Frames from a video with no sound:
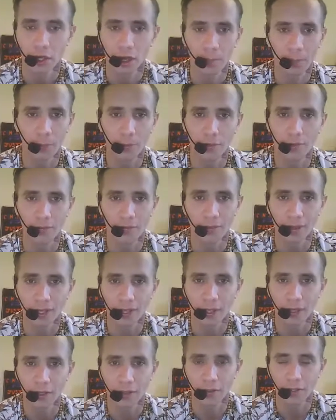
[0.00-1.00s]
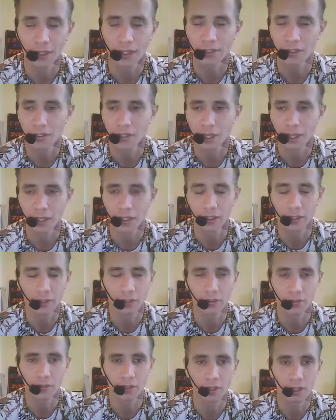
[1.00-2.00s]
point a finger and say,
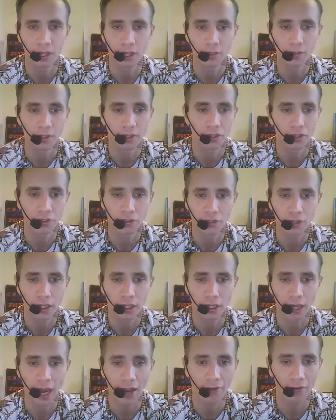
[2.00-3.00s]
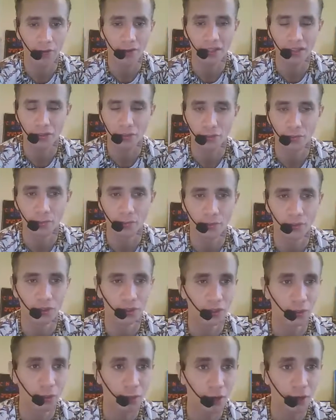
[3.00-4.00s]
you know, let's just carry on as normal. There's
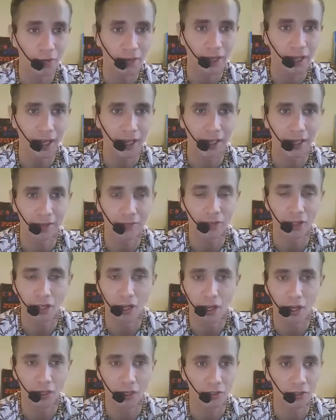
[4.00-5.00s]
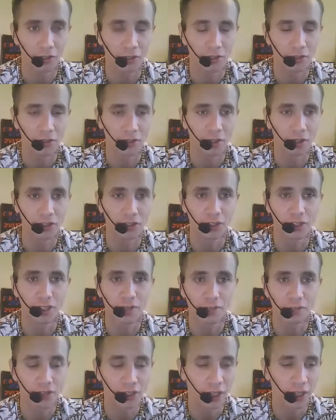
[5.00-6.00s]
still COVID out there, regardless. She
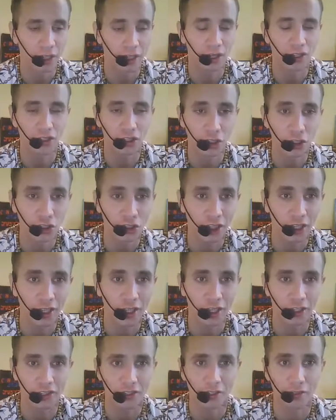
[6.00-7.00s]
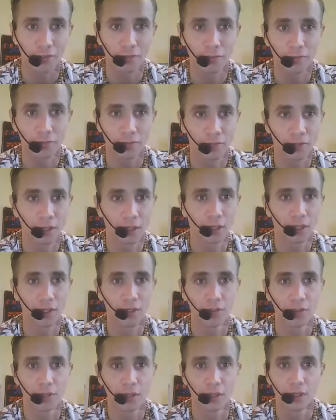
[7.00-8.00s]
said it herself.
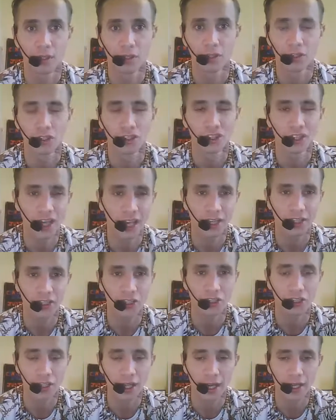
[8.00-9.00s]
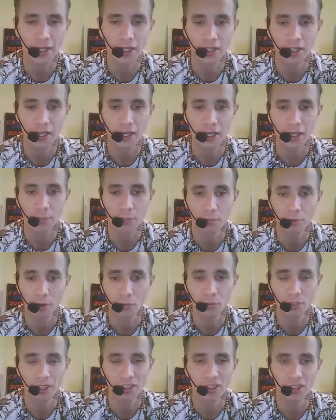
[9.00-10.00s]
She's standing in it,
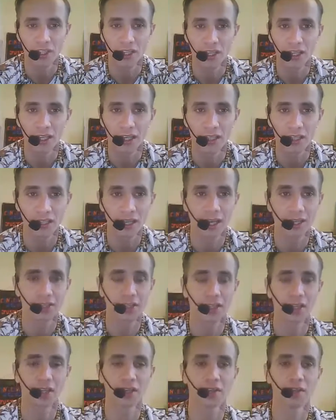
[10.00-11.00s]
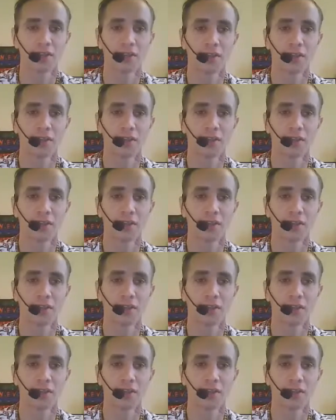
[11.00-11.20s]
protesting in the town centre.